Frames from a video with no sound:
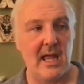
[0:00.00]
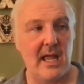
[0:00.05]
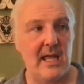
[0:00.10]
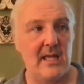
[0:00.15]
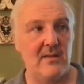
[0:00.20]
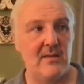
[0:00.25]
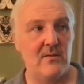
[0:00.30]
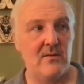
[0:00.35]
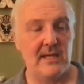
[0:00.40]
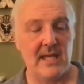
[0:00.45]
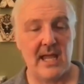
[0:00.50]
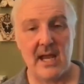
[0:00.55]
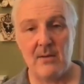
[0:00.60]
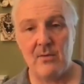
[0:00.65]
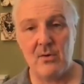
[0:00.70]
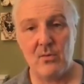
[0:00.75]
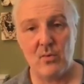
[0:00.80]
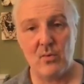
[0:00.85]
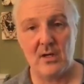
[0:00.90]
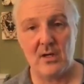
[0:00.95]
and
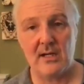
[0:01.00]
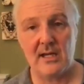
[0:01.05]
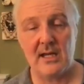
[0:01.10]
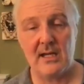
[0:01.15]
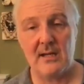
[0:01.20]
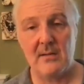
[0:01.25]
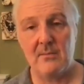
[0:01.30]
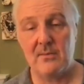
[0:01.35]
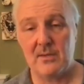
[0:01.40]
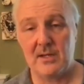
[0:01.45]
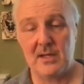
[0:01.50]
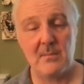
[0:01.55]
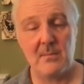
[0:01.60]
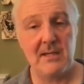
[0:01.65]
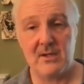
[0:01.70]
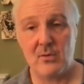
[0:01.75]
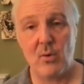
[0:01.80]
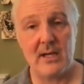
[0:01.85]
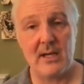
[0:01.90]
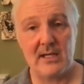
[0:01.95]
camera work, and it can be
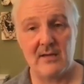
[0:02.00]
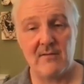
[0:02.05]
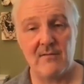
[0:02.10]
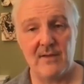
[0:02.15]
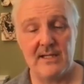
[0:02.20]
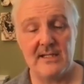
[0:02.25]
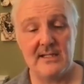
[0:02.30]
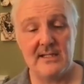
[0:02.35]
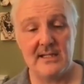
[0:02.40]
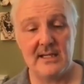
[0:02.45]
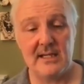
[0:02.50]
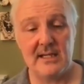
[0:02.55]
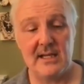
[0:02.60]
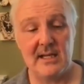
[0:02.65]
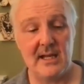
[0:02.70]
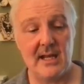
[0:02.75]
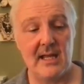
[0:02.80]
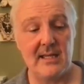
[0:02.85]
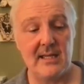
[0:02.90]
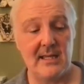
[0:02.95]
quite convincing.
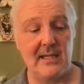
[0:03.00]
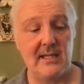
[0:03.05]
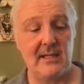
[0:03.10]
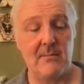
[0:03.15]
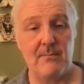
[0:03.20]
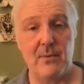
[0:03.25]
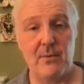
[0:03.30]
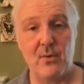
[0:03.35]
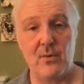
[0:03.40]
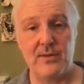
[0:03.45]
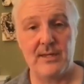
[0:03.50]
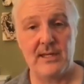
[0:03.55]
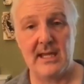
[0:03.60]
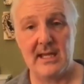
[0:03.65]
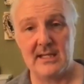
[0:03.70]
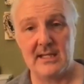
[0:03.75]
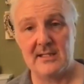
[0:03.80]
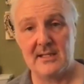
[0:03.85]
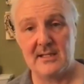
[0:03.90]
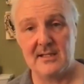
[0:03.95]
And I think in both
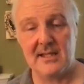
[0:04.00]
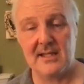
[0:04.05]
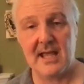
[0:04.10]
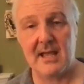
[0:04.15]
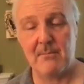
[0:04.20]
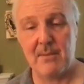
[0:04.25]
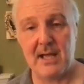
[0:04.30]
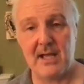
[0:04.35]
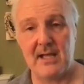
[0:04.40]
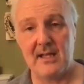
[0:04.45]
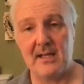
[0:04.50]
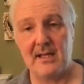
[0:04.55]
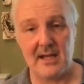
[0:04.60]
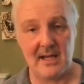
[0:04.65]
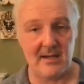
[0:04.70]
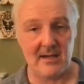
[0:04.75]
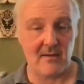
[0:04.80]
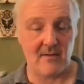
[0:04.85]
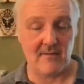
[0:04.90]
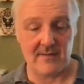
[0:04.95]
cases, that pilot
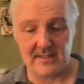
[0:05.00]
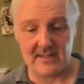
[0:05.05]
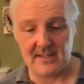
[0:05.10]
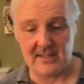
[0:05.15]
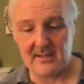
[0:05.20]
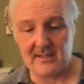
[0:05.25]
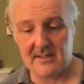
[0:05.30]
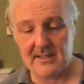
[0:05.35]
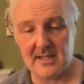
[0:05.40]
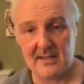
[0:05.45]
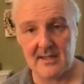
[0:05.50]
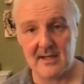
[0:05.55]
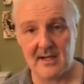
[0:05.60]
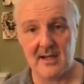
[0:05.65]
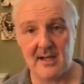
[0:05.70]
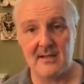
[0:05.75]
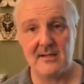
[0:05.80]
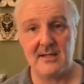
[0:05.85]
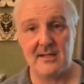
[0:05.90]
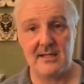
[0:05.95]
and obviously Death and
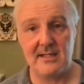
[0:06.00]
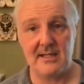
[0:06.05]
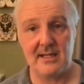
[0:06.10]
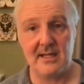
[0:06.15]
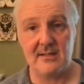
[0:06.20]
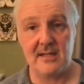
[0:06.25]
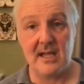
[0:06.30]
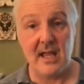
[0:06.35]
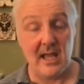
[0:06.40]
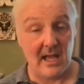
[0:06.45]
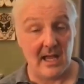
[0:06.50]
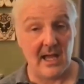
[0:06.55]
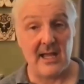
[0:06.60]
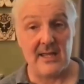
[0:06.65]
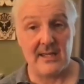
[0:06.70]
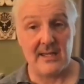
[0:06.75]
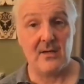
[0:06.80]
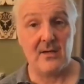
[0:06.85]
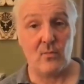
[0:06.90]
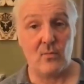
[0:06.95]
Other Details, I
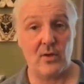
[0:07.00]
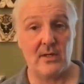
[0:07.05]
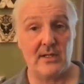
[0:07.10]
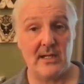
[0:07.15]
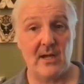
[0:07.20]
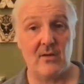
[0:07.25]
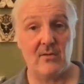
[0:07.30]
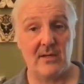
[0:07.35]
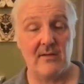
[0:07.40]
think it worked out